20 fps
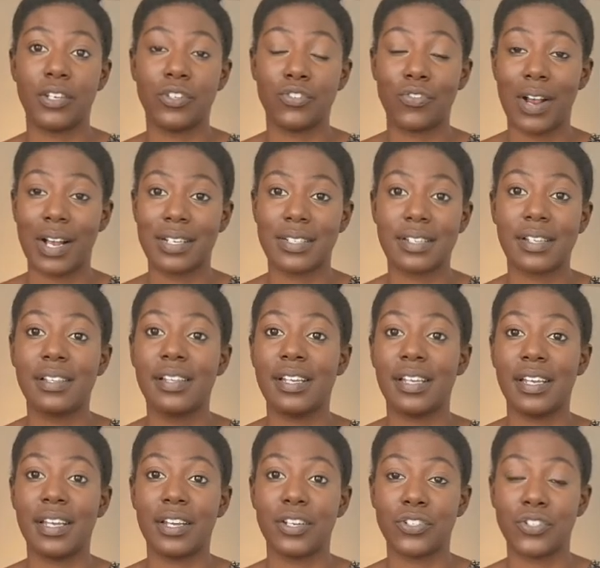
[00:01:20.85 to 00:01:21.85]

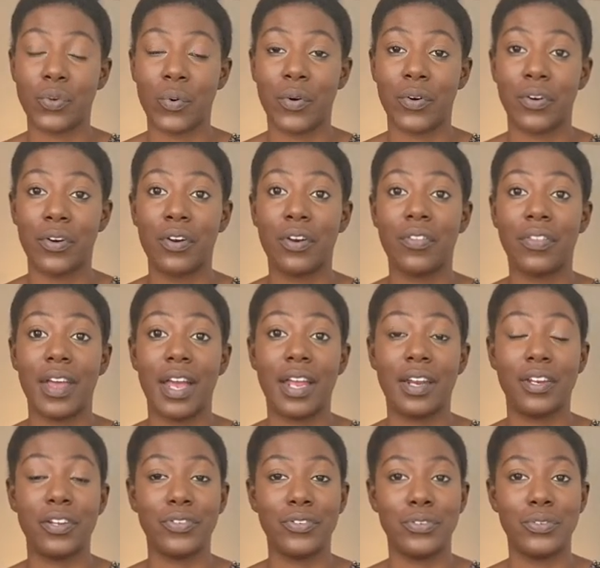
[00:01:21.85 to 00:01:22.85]
drastically shorter
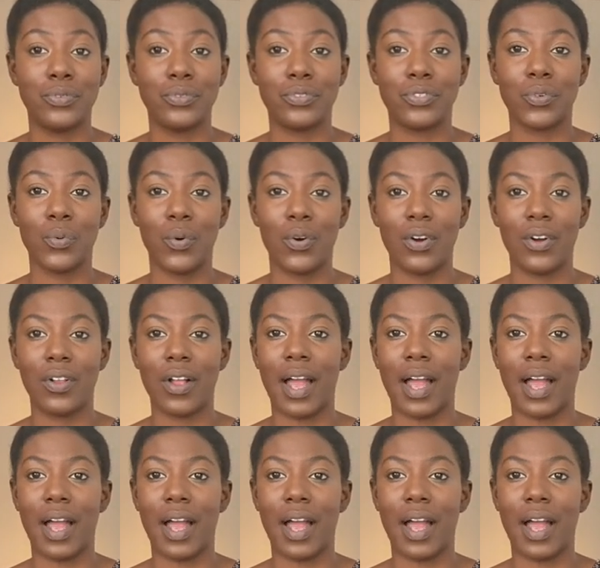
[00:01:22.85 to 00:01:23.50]
than usual.